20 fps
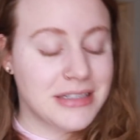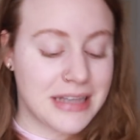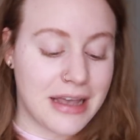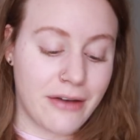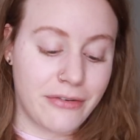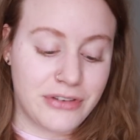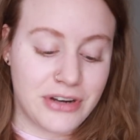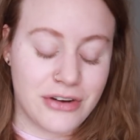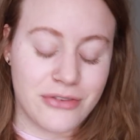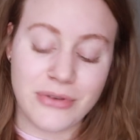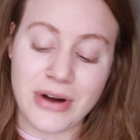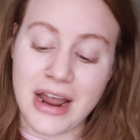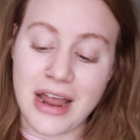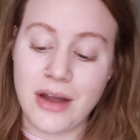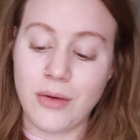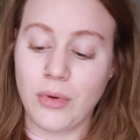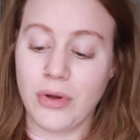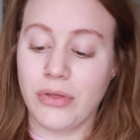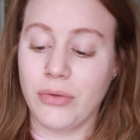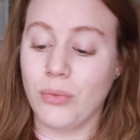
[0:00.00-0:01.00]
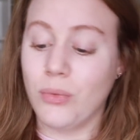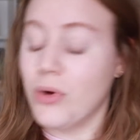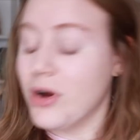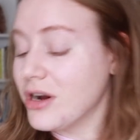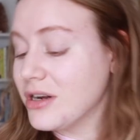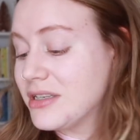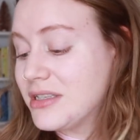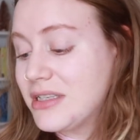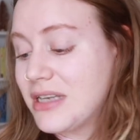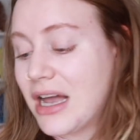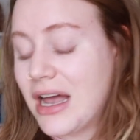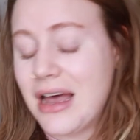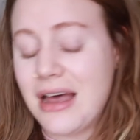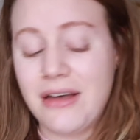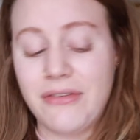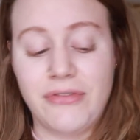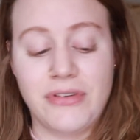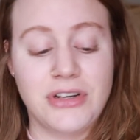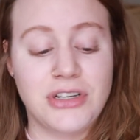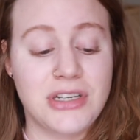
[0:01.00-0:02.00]
left and right with work
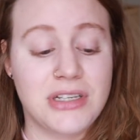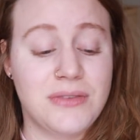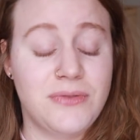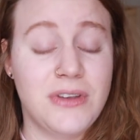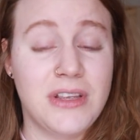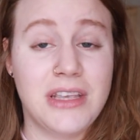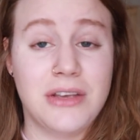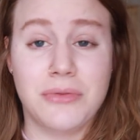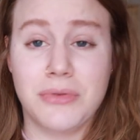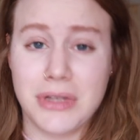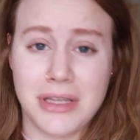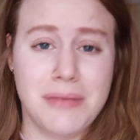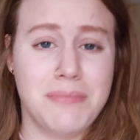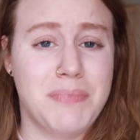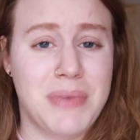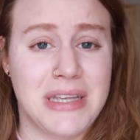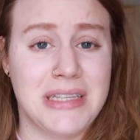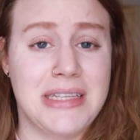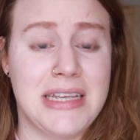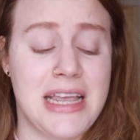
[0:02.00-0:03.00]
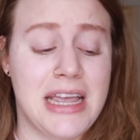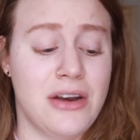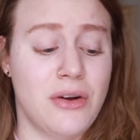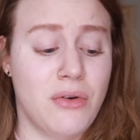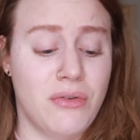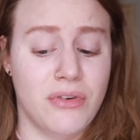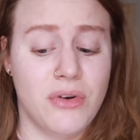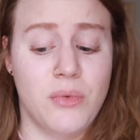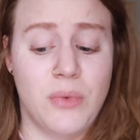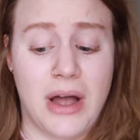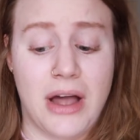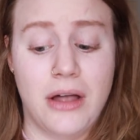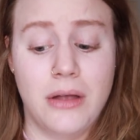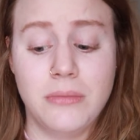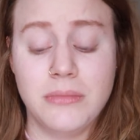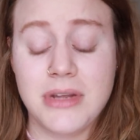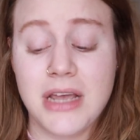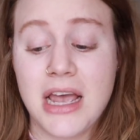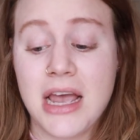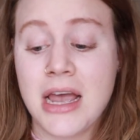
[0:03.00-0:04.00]
stuff and just feeling really busy and
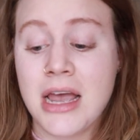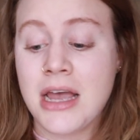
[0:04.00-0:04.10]
overwhelmed.